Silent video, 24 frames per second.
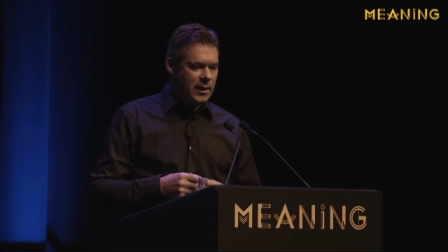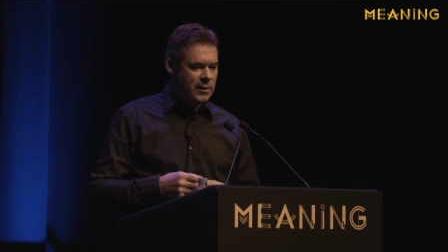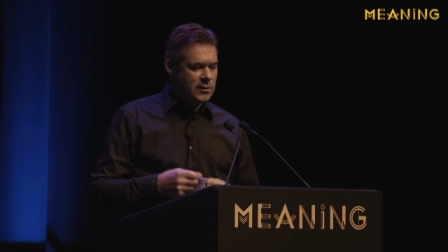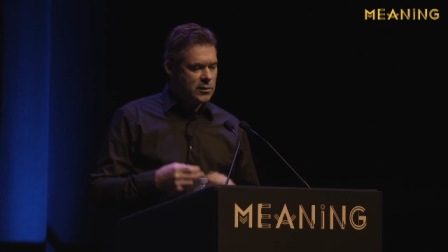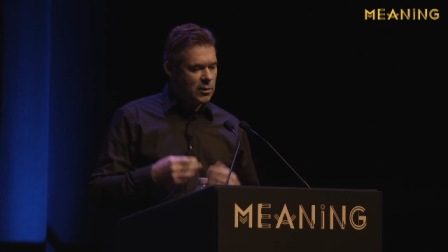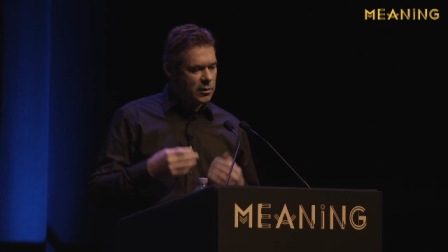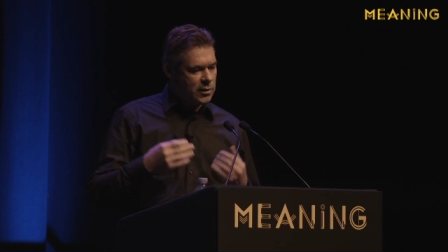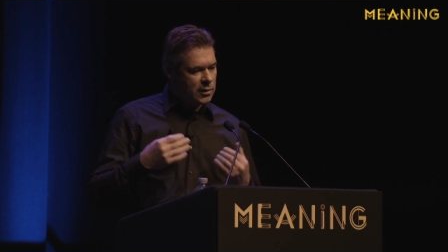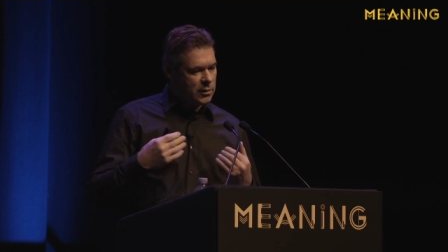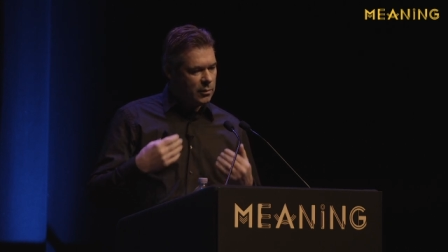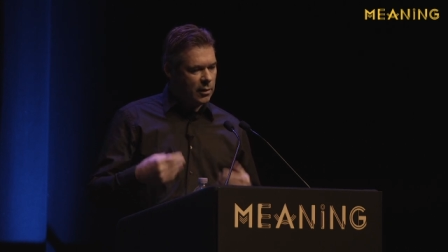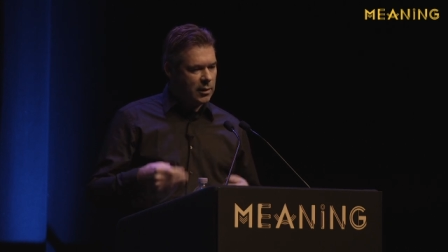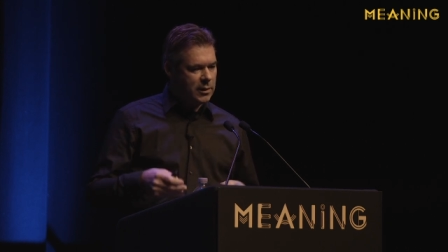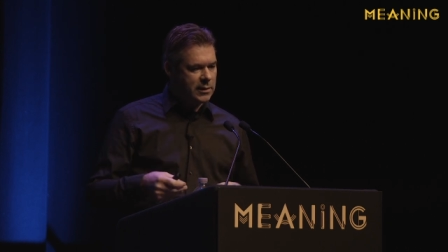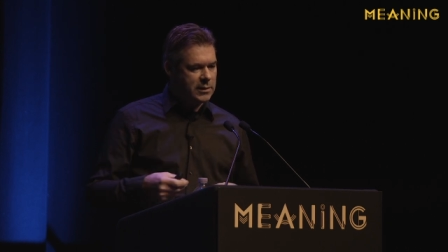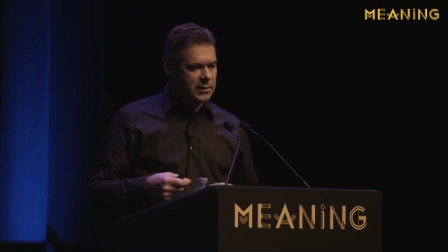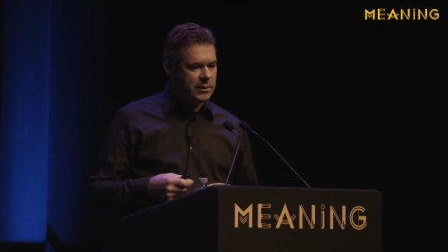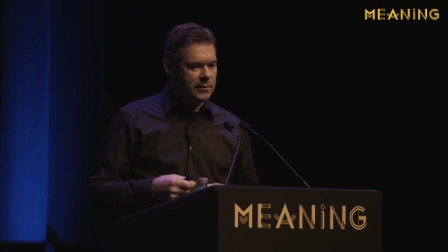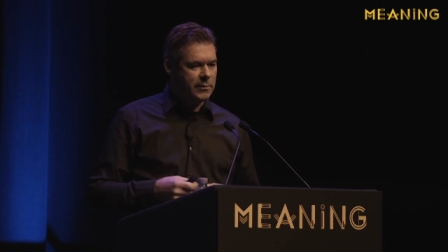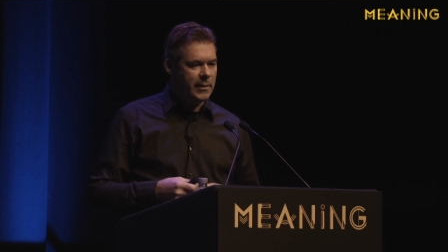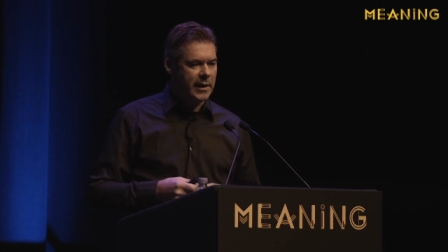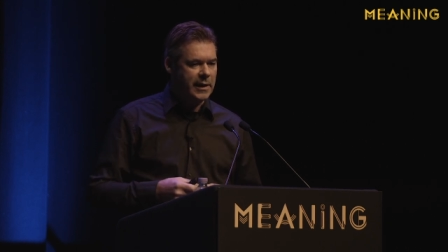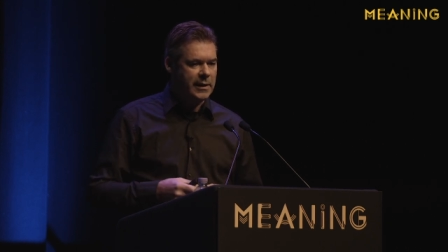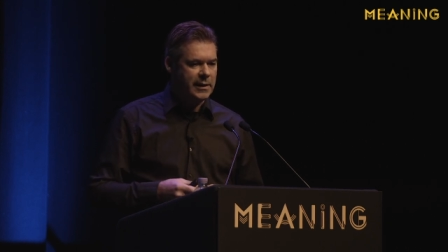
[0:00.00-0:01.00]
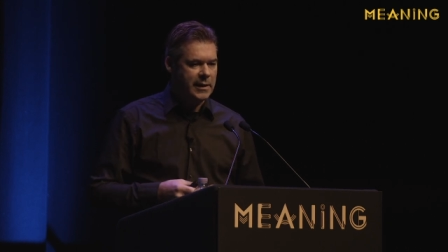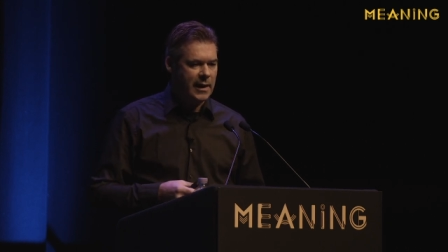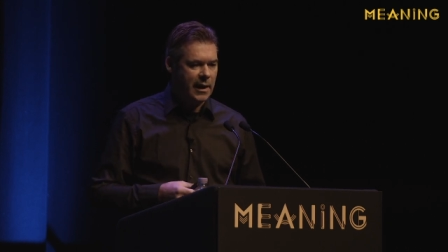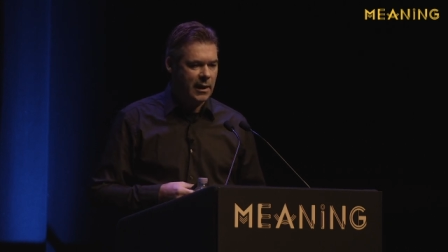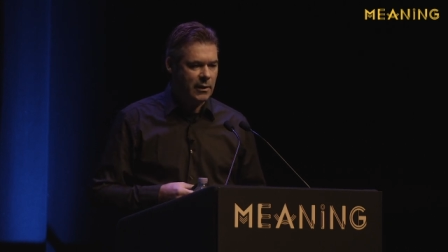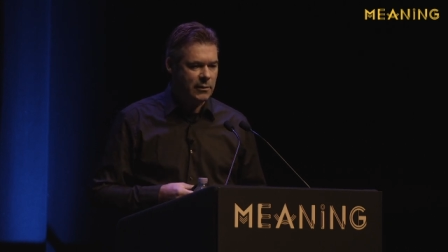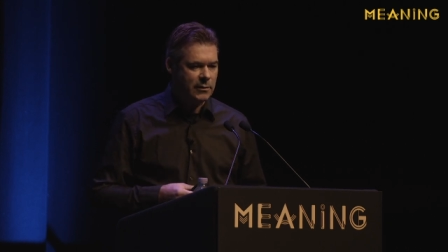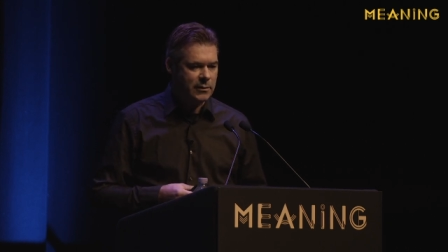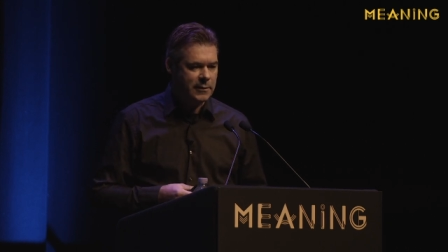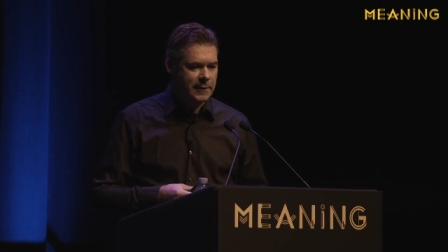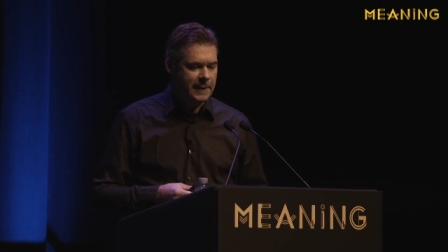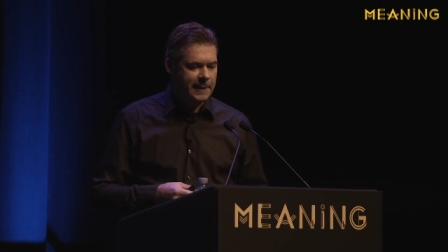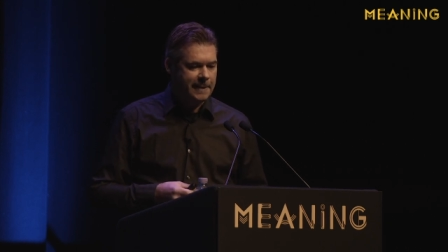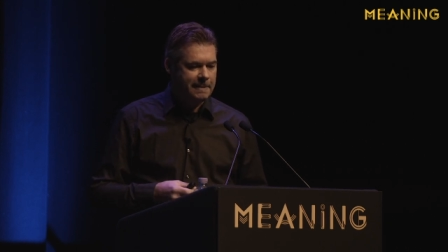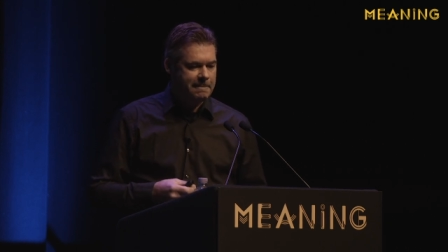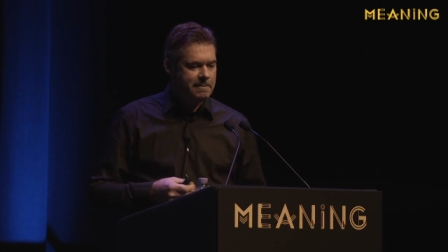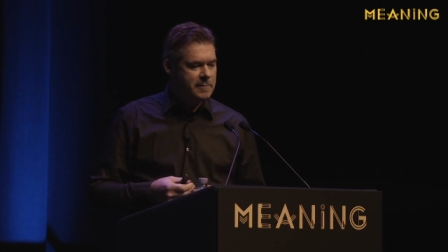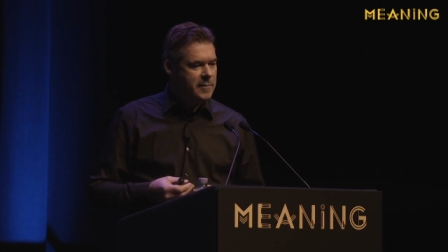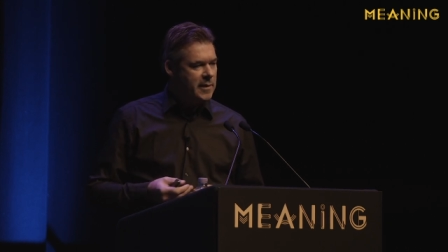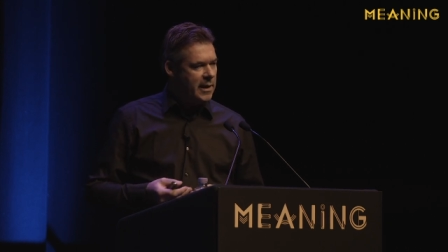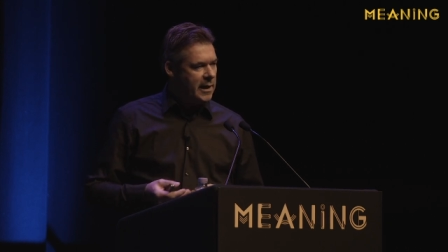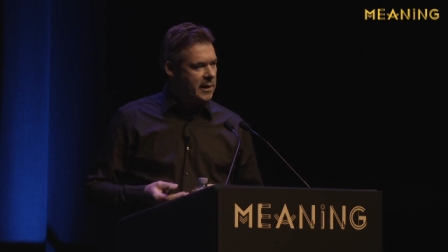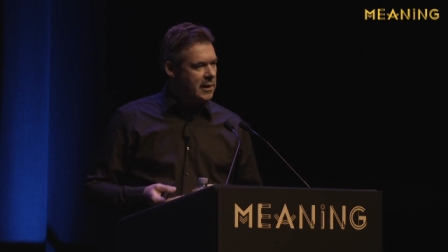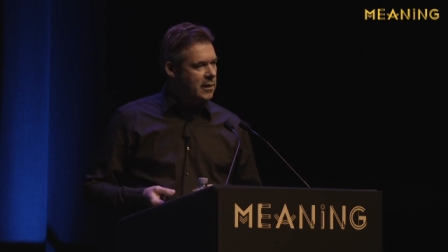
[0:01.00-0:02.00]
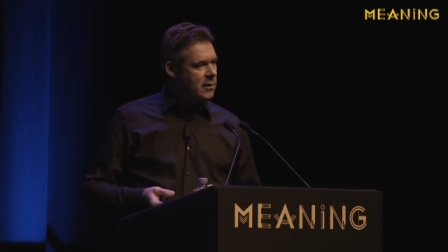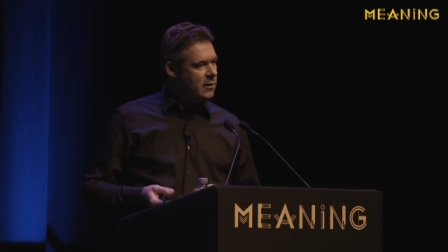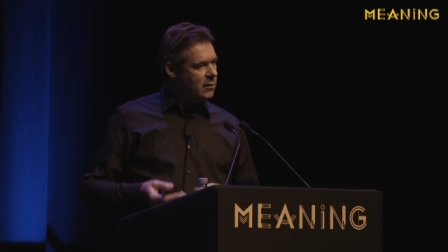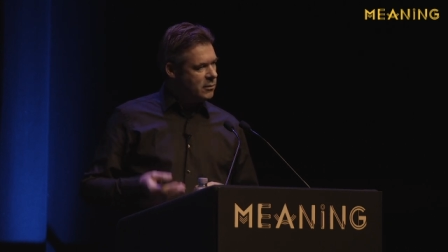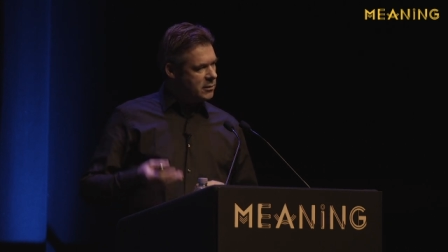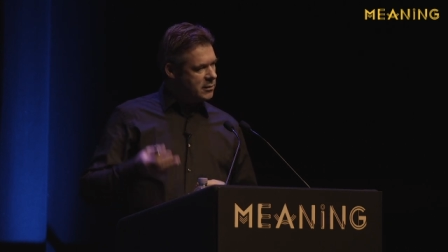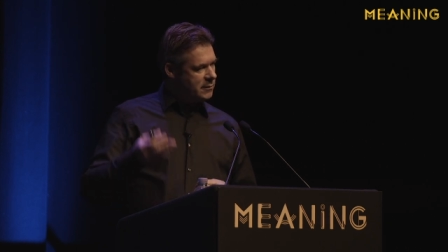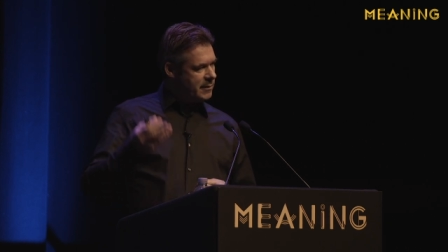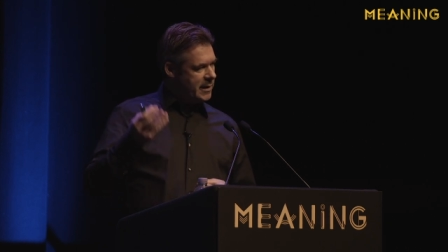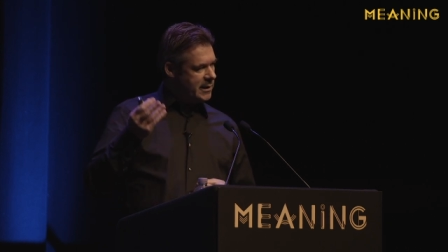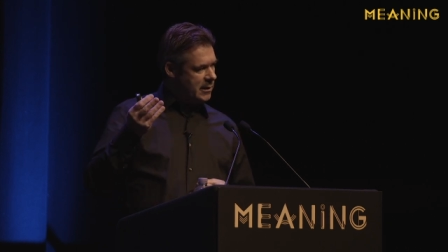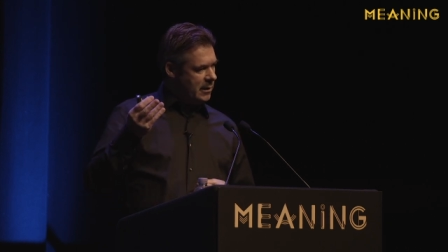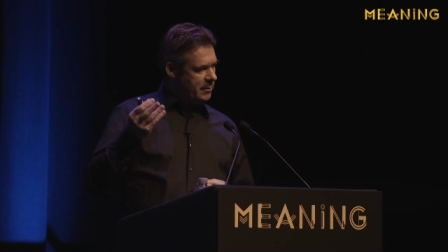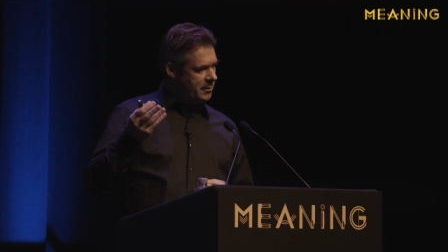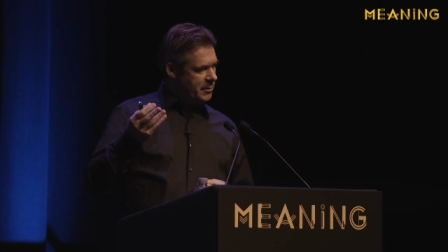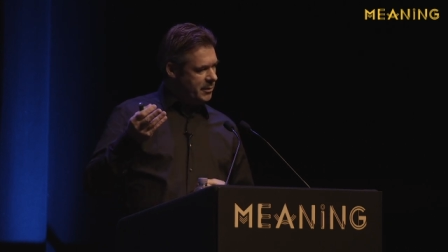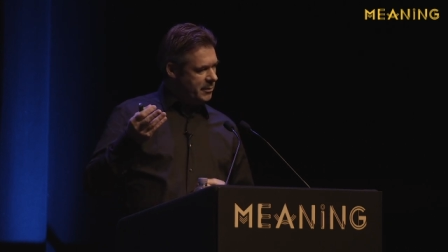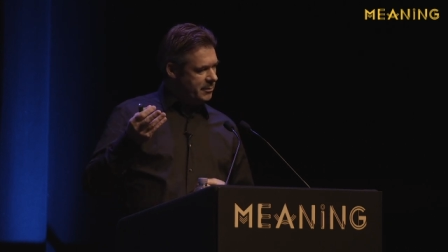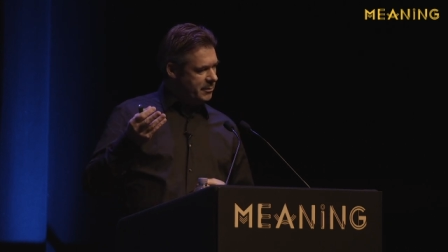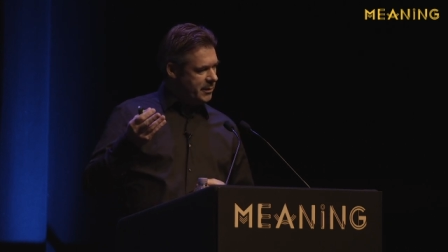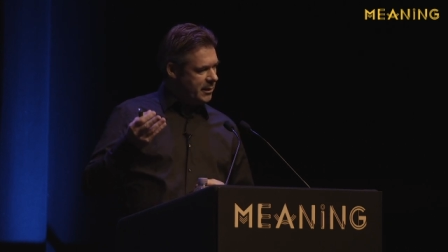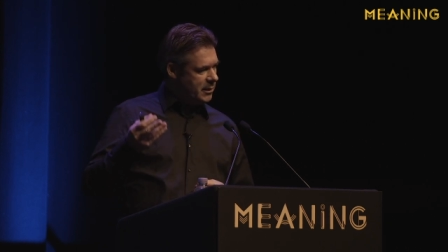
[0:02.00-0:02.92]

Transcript: So the quality went down and the cost went up